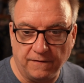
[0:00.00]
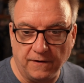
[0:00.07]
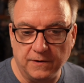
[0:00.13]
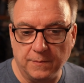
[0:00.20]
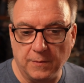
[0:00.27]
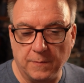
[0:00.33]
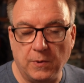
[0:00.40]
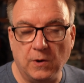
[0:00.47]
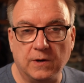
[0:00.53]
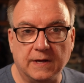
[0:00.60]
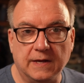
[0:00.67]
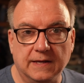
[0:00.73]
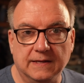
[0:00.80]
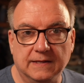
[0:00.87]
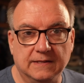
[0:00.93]
phone in my
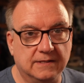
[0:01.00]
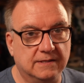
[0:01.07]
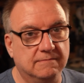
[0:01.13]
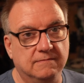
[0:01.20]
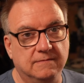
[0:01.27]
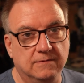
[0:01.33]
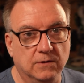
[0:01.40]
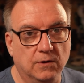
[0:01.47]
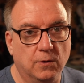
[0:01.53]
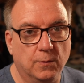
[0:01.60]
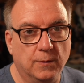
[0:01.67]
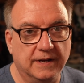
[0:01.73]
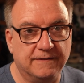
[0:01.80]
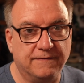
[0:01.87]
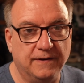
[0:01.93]
pocket is not
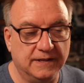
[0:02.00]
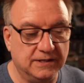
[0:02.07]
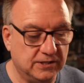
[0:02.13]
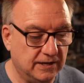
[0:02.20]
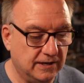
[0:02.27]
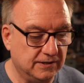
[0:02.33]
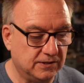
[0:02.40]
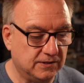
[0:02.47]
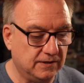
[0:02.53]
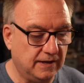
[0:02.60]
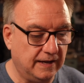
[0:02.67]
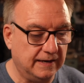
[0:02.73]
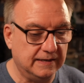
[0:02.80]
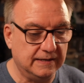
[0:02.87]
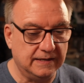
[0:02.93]
always fully charged,
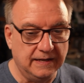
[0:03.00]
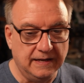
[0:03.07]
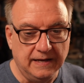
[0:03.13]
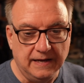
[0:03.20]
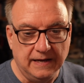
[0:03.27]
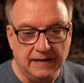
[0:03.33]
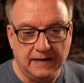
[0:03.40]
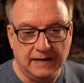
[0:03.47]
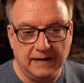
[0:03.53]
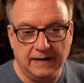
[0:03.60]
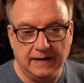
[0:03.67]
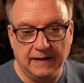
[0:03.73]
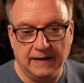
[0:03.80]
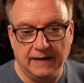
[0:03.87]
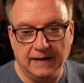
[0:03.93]
and
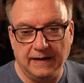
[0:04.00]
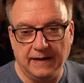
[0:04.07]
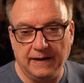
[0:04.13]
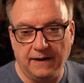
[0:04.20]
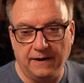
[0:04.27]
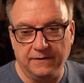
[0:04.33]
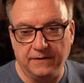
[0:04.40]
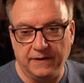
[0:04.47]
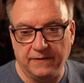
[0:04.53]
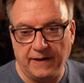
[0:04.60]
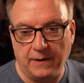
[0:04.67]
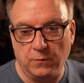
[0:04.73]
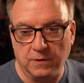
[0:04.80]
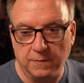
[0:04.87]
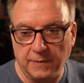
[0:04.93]

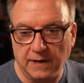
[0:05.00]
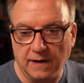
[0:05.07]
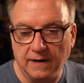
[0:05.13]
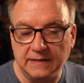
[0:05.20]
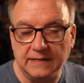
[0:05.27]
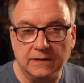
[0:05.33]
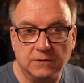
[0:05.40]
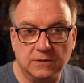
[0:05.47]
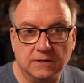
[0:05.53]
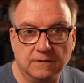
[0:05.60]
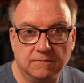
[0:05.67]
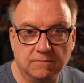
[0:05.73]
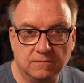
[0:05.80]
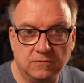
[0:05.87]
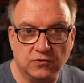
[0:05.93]
that wouldn't be ideal
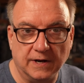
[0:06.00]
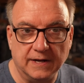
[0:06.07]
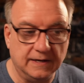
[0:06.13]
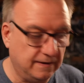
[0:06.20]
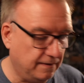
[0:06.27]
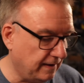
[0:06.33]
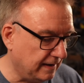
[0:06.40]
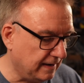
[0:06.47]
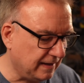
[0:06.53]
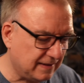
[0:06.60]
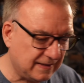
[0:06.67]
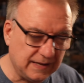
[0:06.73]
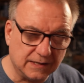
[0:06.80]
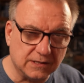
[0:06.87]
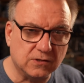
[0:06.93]
to drain it. And it
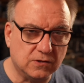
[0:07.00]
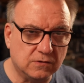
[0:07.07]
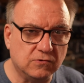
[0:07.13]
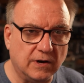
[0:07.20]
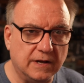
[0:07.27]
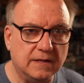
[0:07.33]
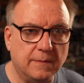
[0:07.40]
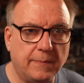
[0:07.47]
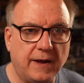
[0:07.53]
does drain the